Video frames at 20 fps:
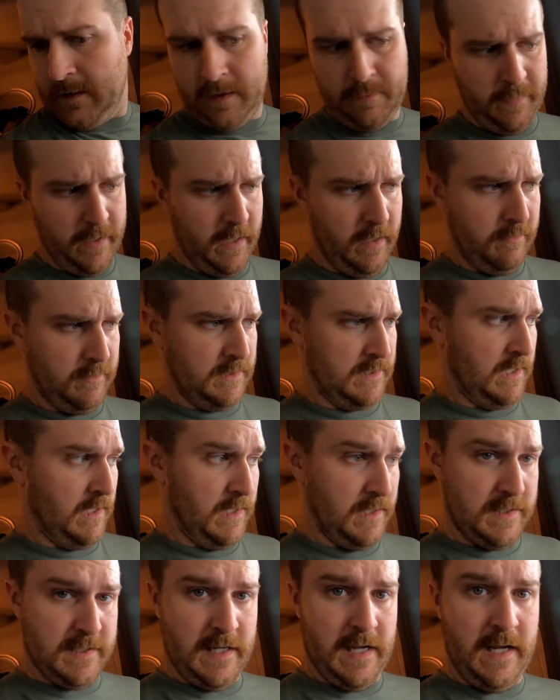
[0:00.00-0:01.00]
I mean, I was
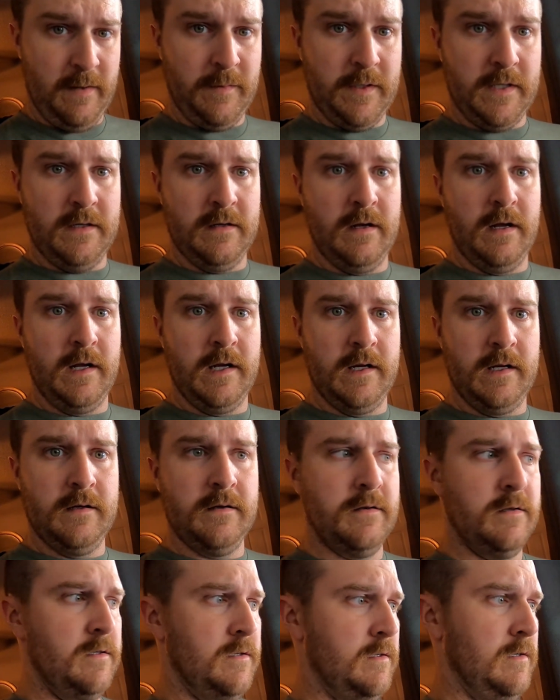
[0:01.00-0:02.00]
gonna time it.
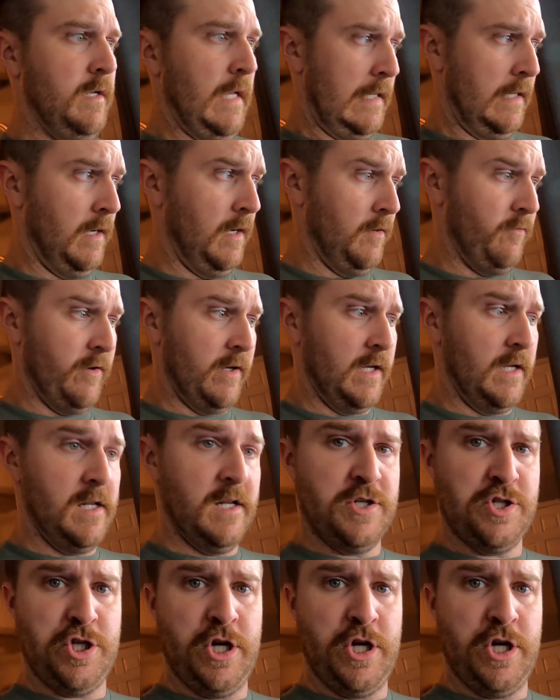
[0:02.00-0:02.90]
I didn't even get a